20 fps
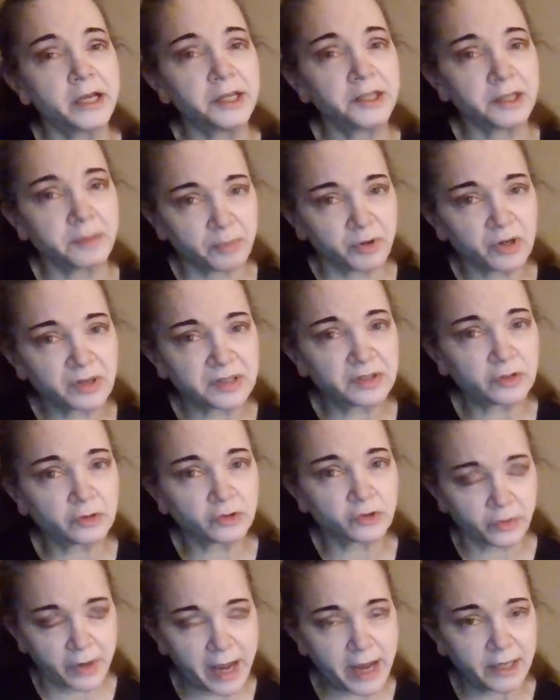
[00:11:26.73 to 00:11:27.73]
in the personal
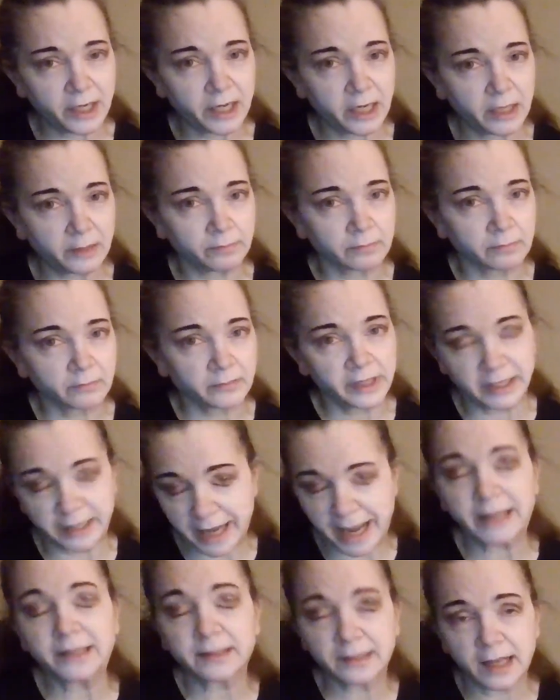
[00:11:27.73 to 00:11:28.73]
training
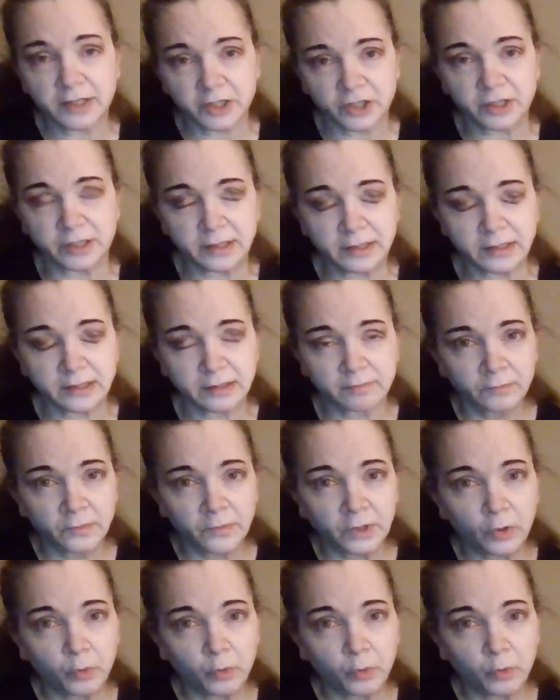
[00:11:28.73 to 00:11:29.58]
in 8 sessions